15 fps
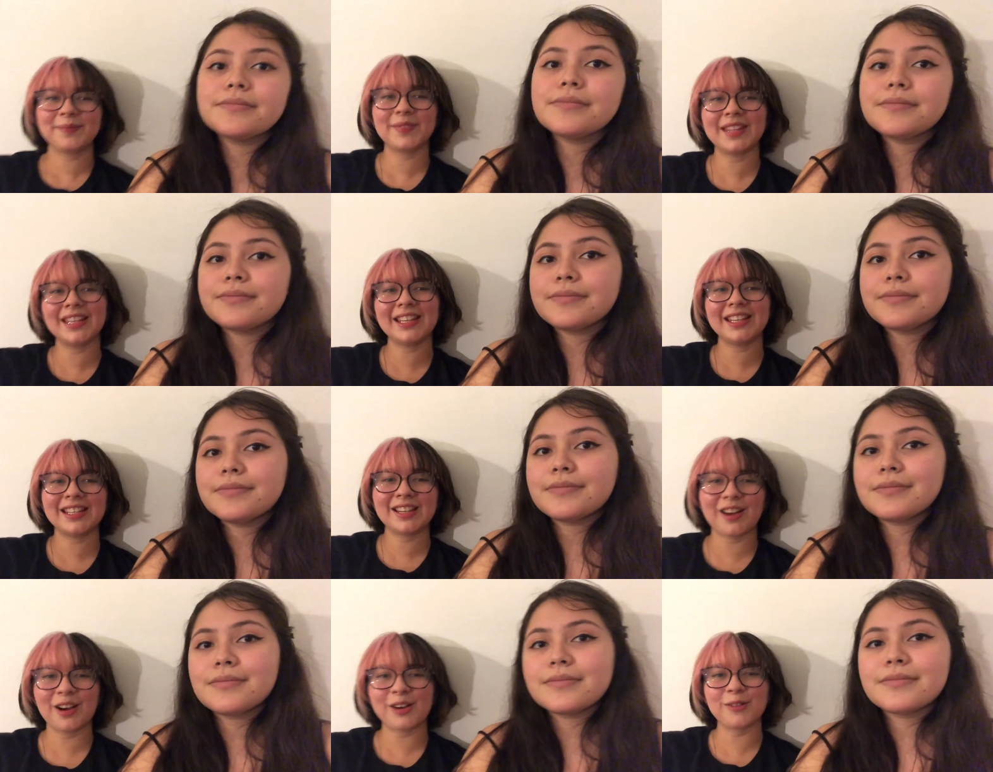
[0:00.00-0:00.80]

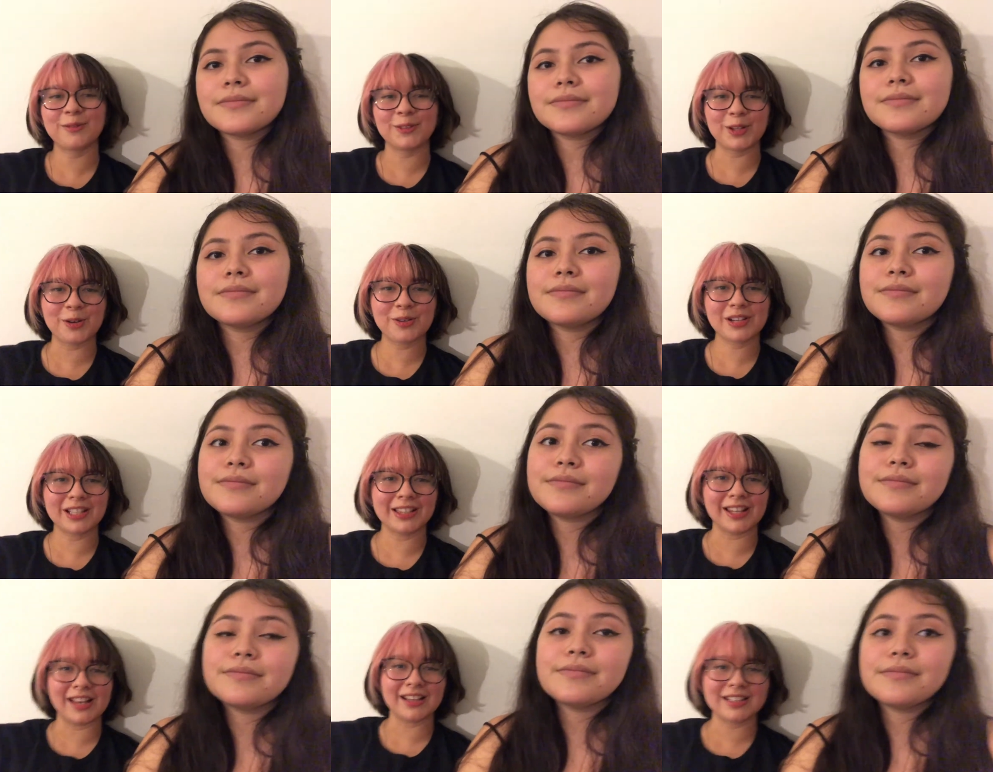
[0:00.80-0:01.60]
Speaker 1: In our Flow
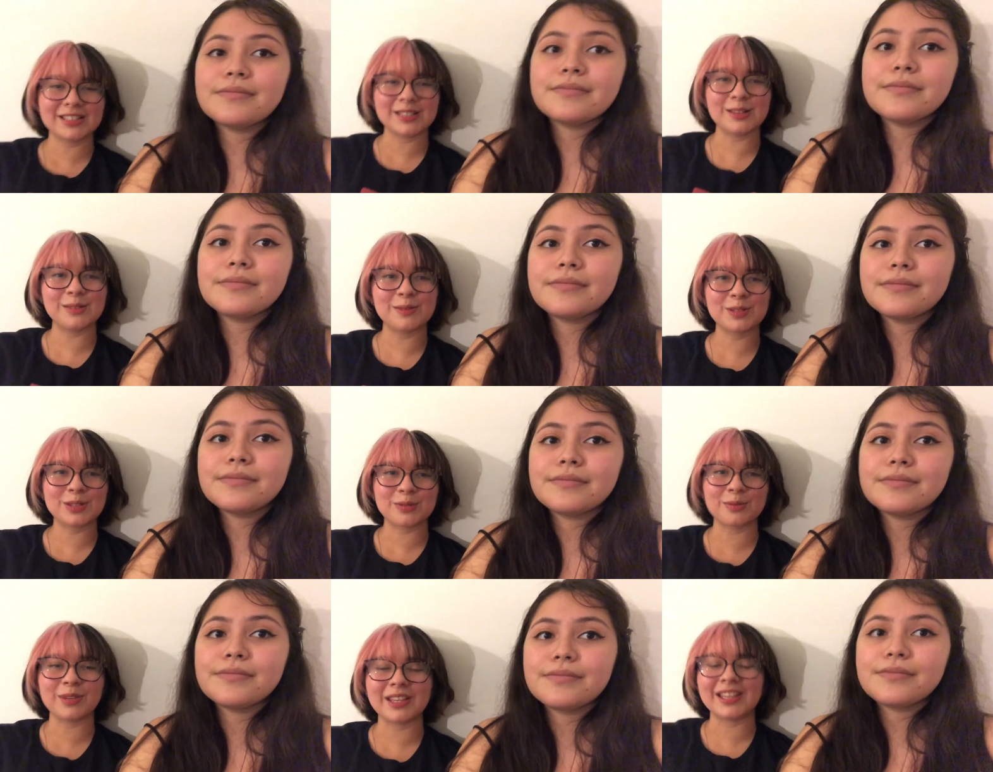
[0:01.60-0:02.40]

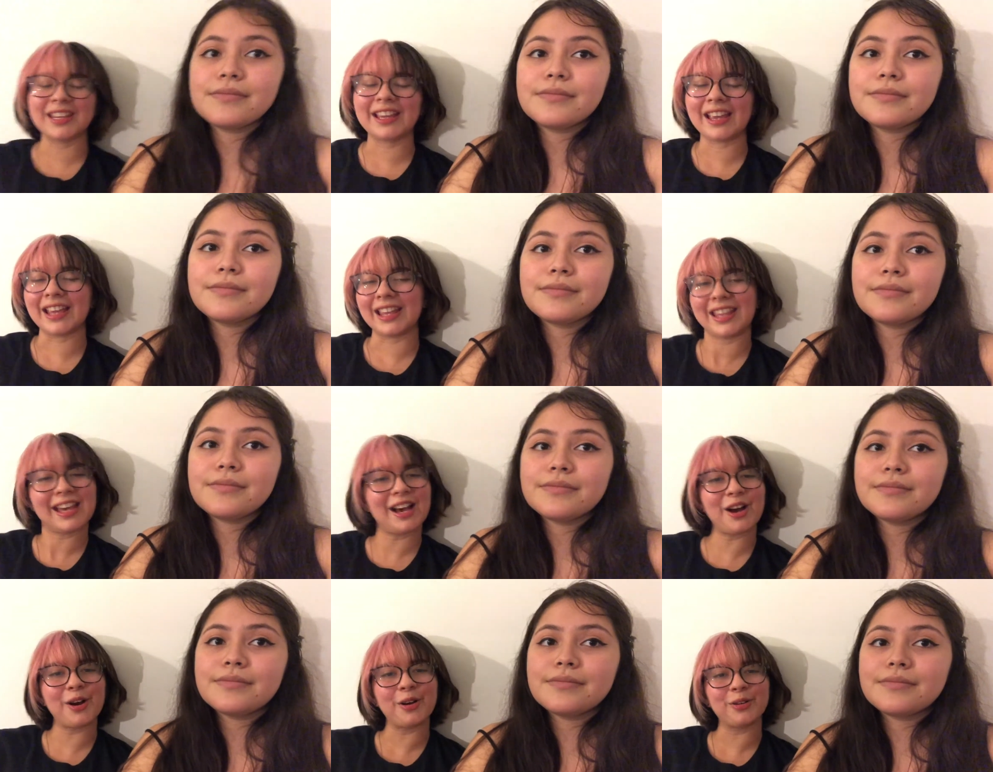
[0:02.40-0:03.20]
collectives, we hang
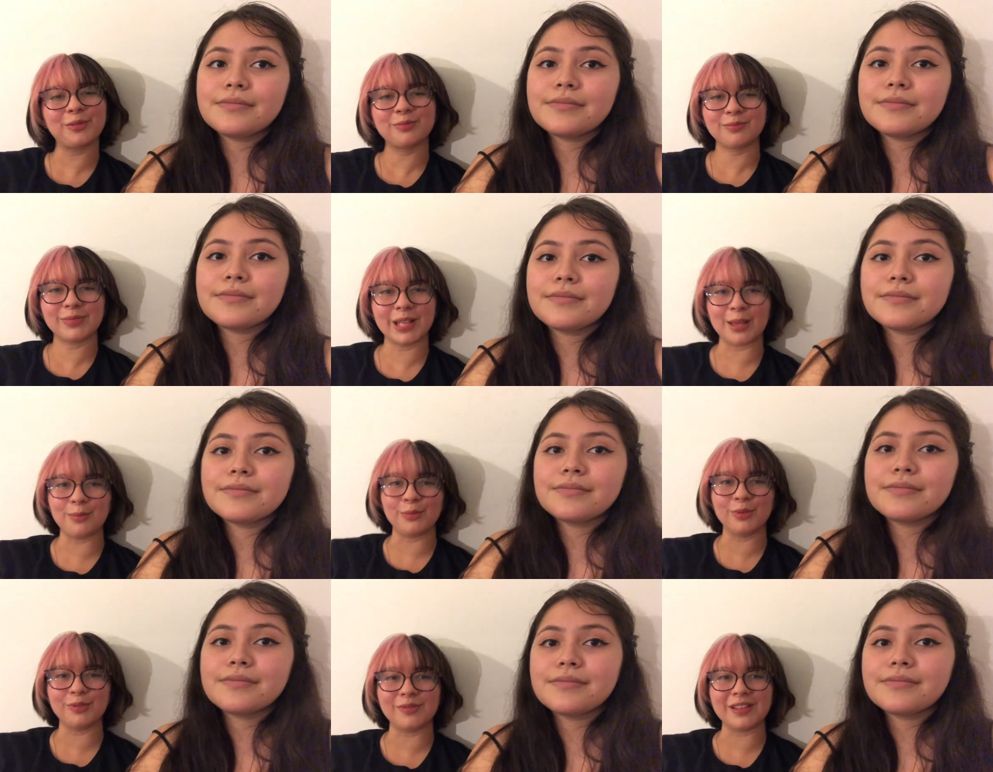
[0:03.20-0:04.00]
out, play
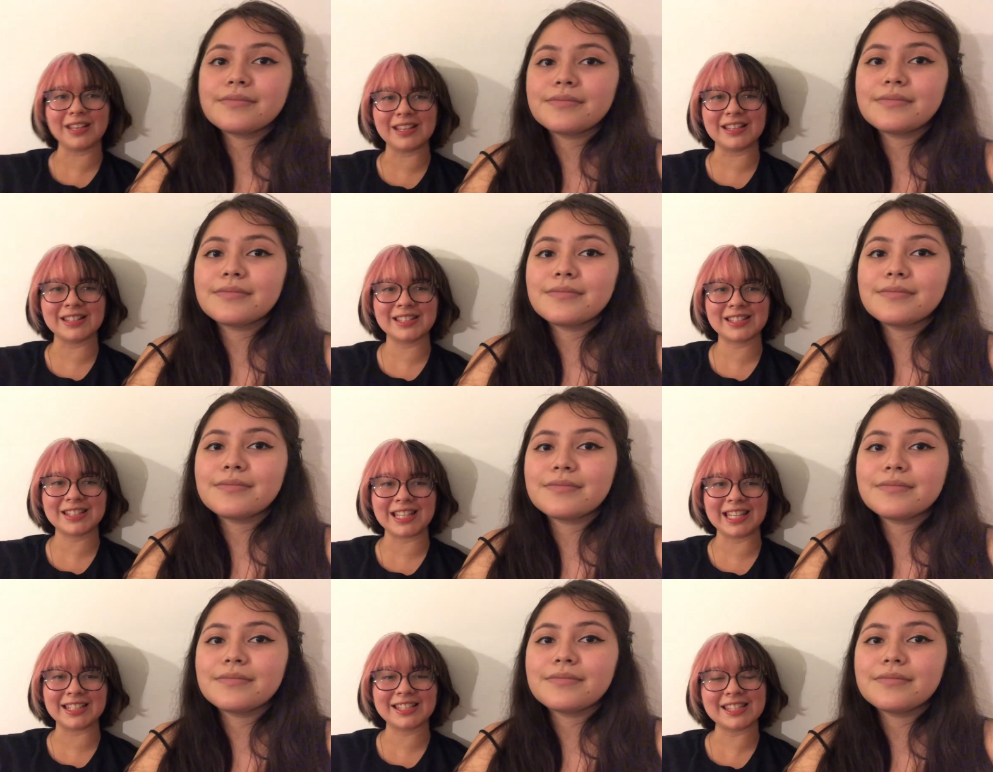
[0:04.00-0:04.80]
movies,
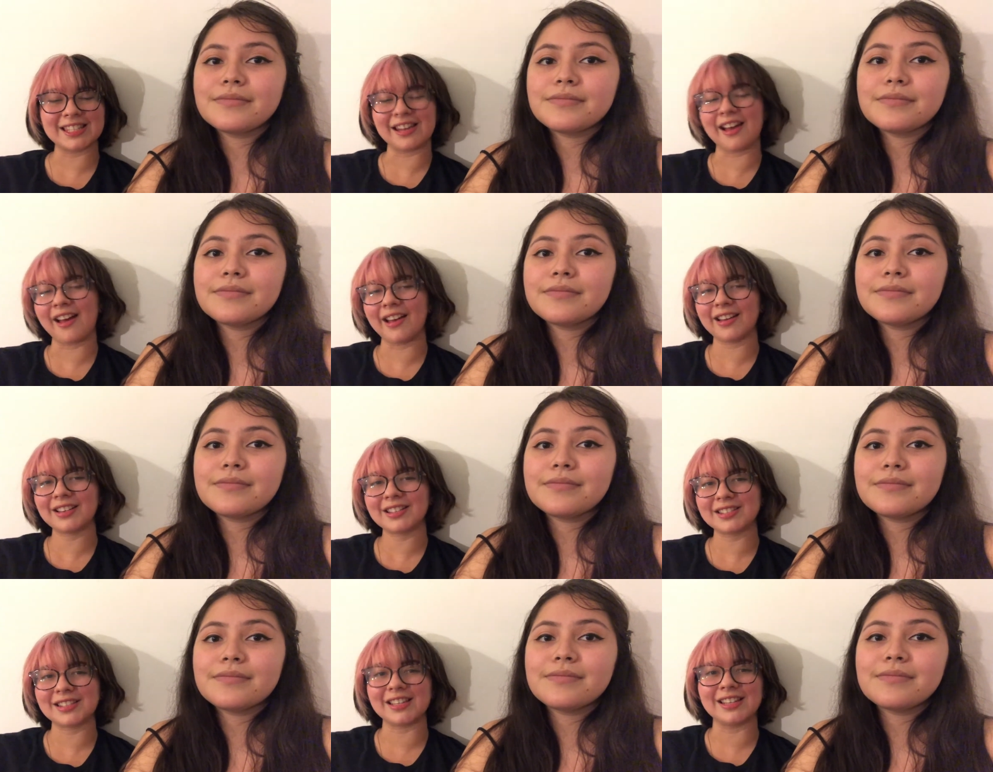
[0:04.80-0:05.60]

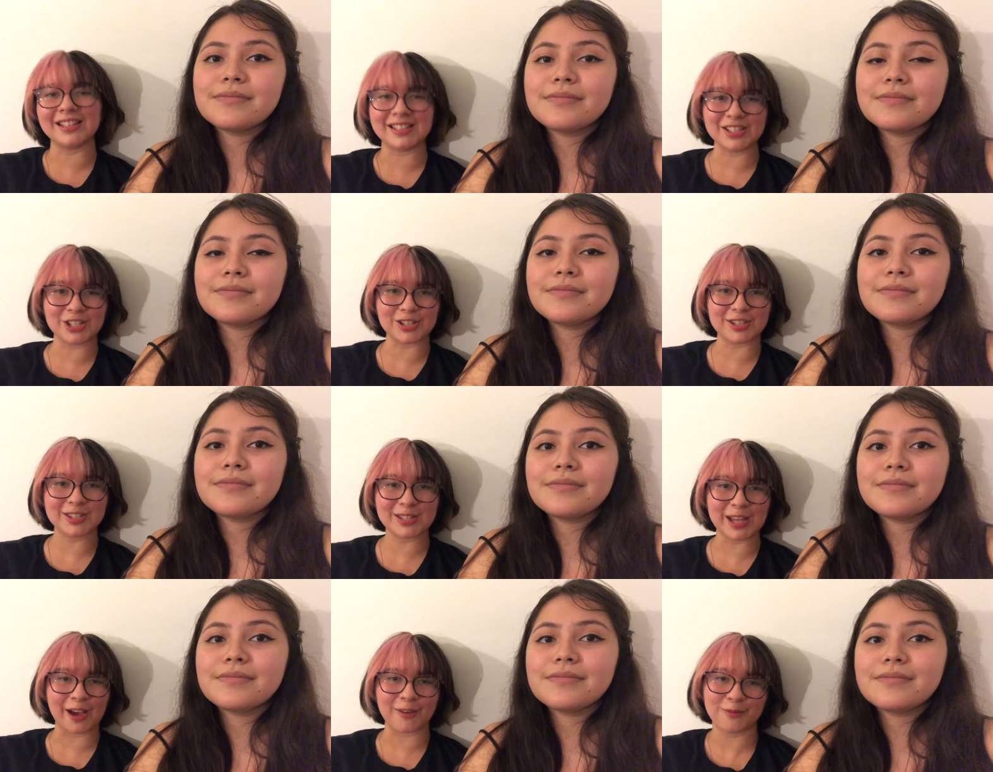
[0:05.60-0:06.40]
snacks, and
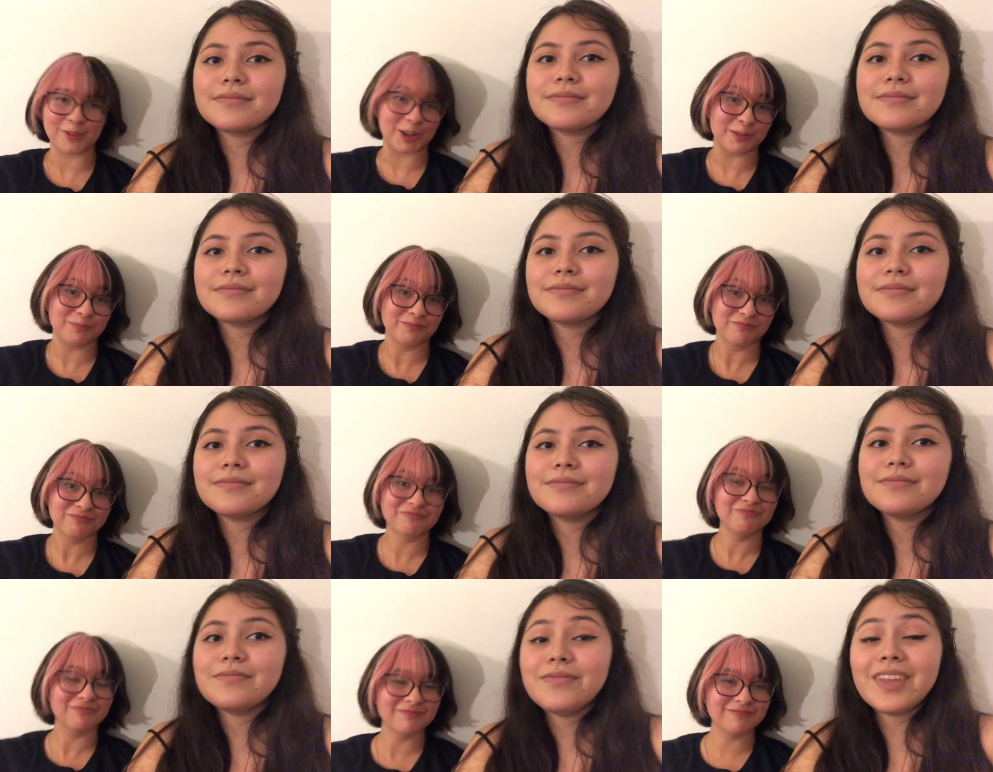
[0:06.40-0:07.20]
just have fun.
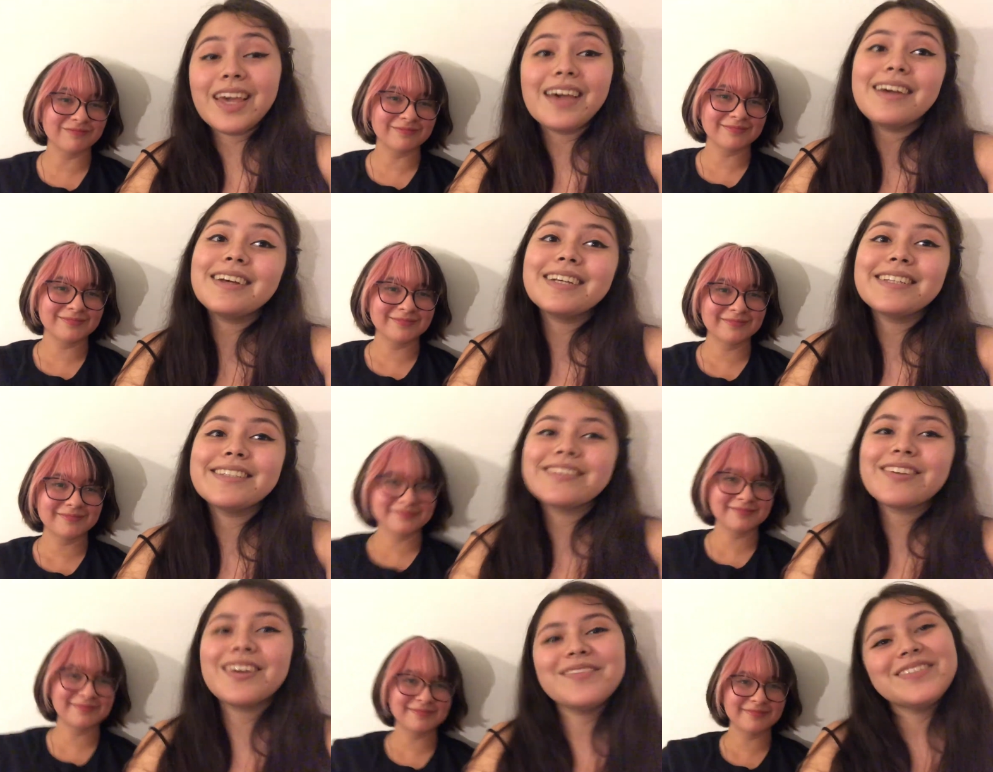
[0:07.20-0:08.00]
Yeah,
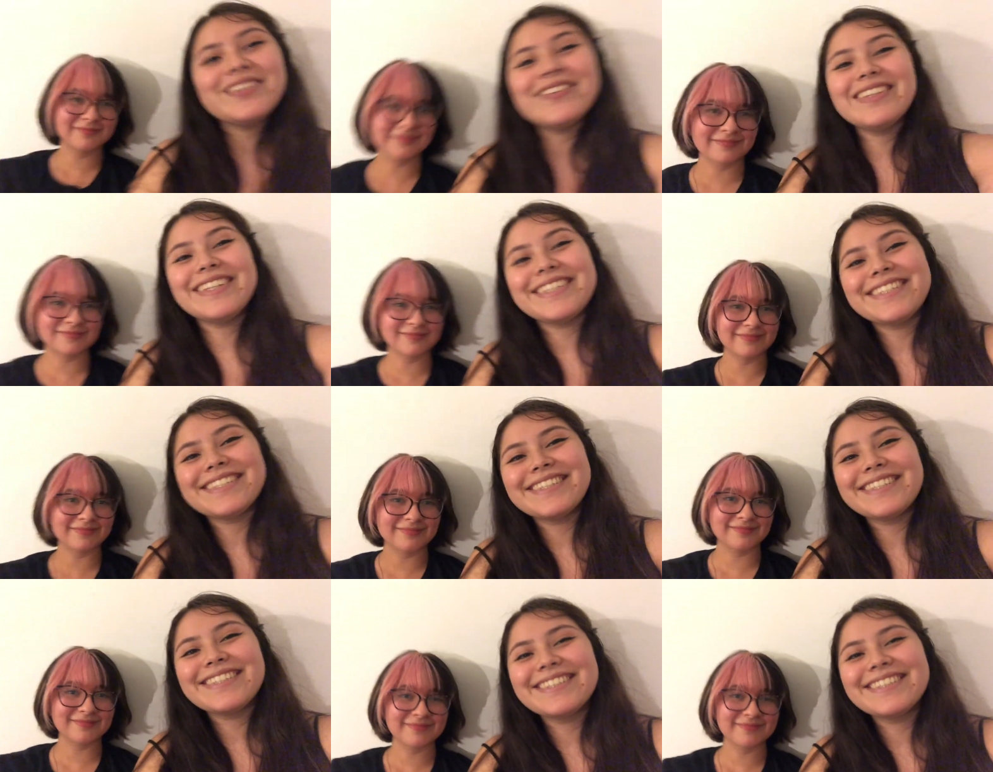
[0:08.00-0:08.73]
so come join us.